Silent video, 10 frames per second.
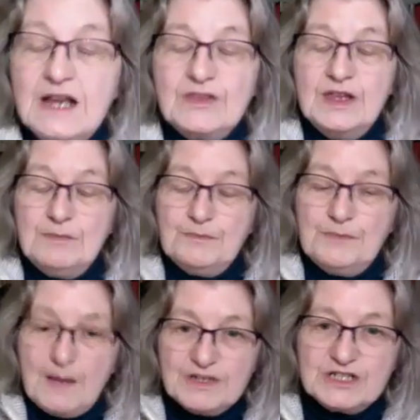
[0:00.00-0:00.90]
The
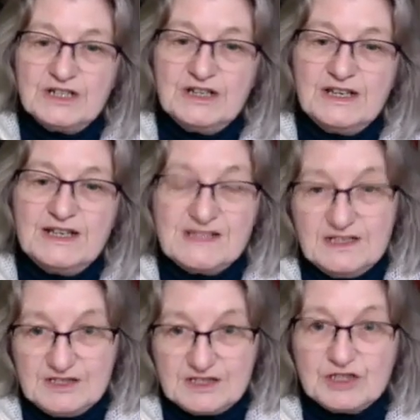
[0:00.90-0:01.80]
publisher is the
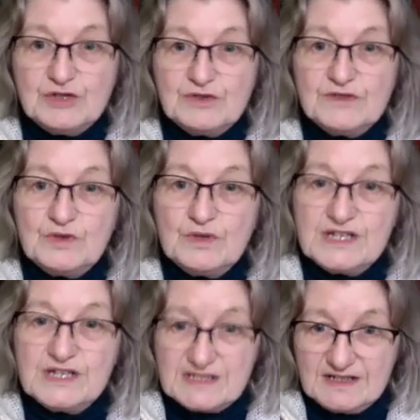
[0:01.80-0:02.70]
Institute of
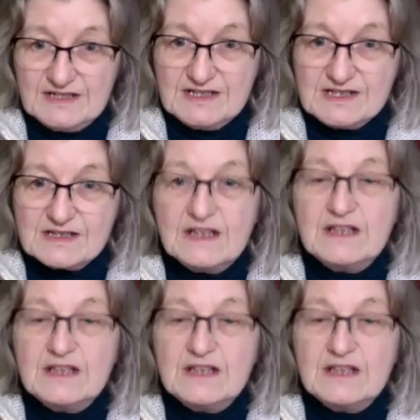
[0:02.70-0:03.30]
Cornish Studies.